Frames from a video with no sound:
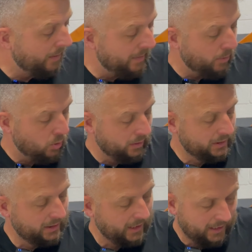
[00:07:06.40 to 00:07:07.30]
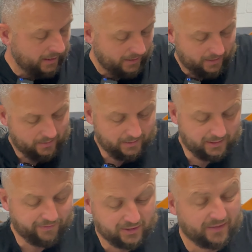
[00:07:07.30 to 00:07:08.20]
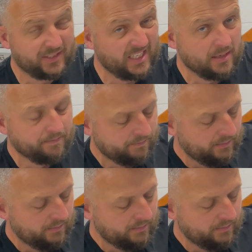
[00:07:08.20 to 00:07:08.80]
up the box. It's the first I've seen them.